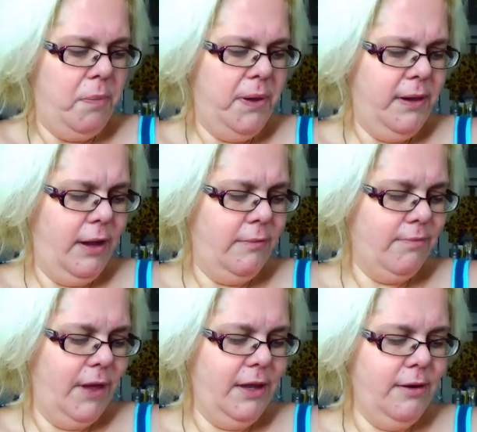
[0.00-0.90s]
But
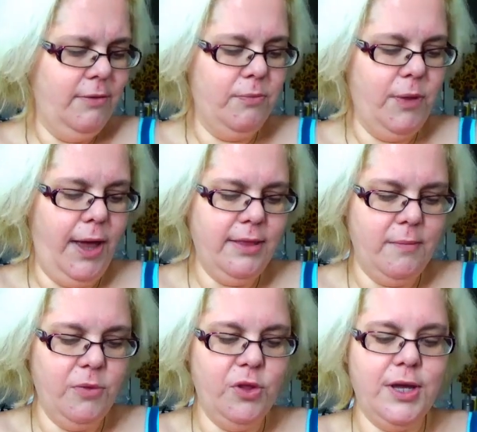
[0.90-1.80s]
I, as
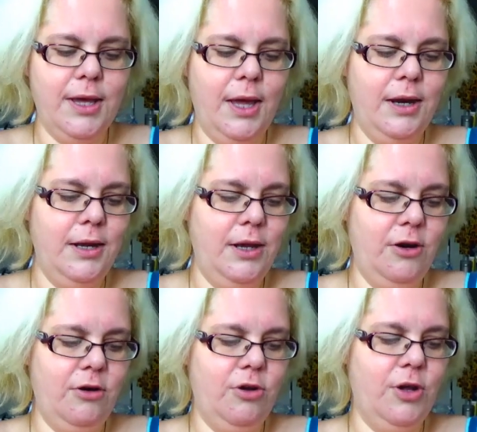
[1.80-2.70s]
I'm looking at it
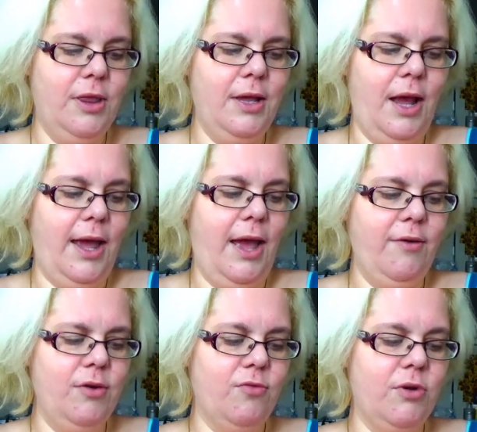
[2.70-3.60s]
here, you can see I
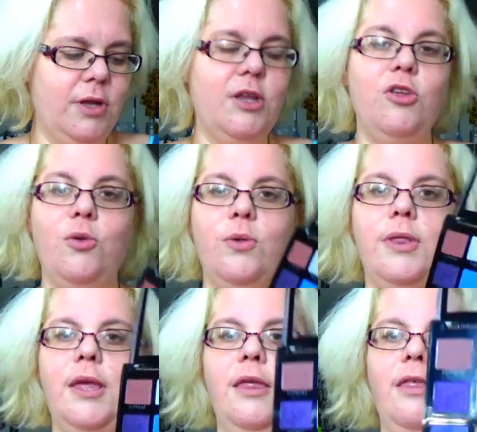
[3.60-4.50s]
haven't really used it